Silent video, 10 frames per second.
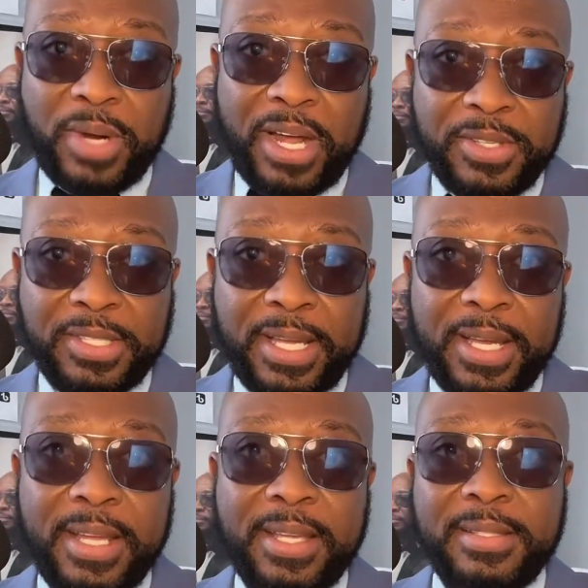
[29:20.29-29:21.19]
What I was
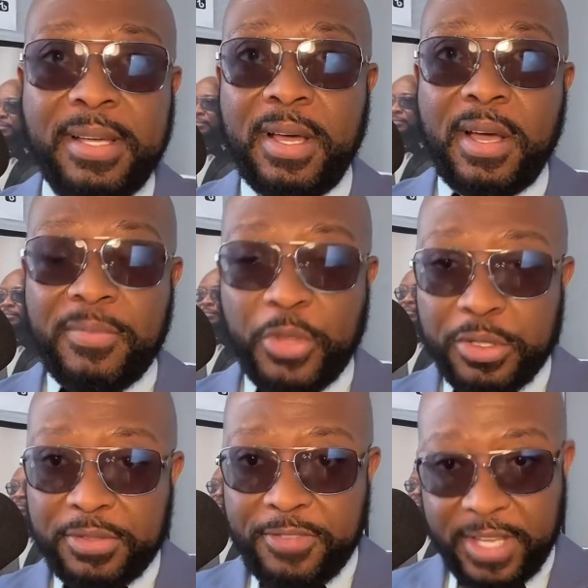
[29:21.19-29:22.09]
saying is
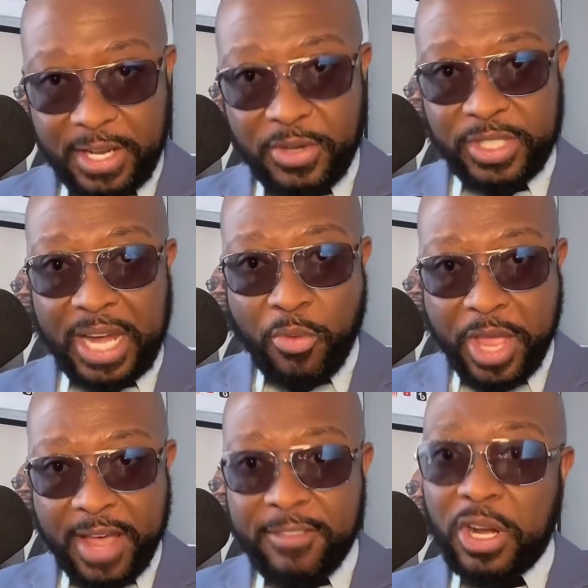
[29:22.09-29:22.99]
those videos that
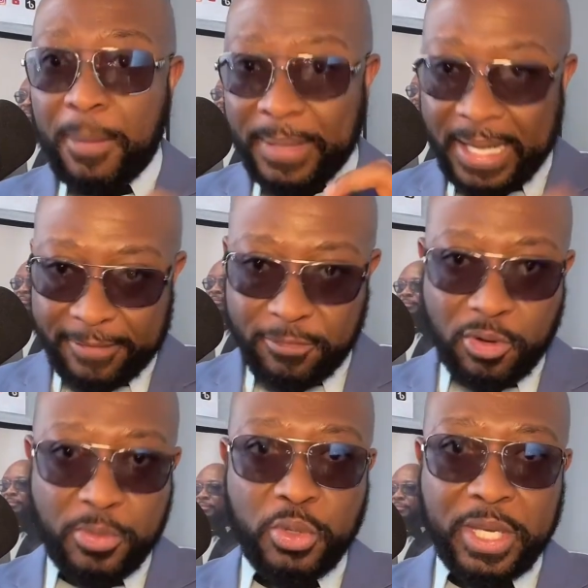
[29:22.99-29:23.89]
we have on our
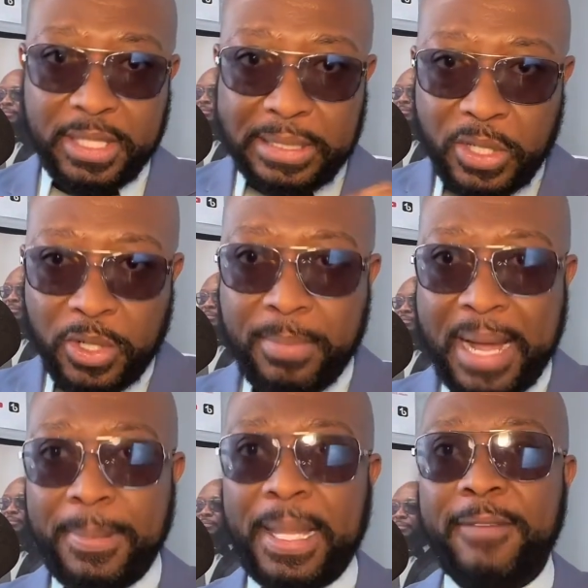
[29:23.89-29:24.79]
platform, you could go on
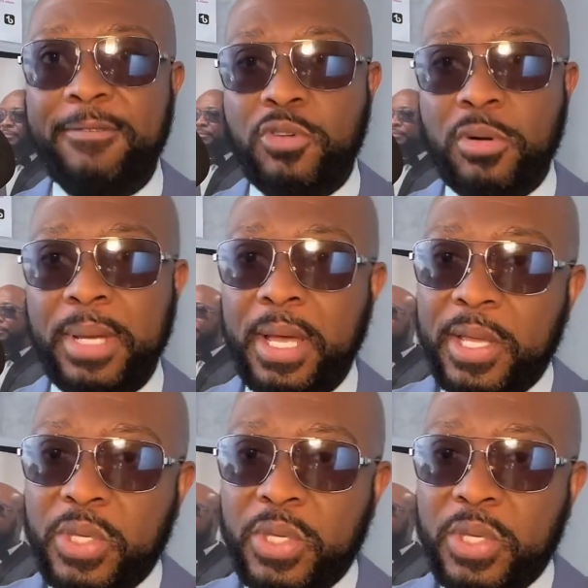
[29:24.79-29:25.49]
my platform.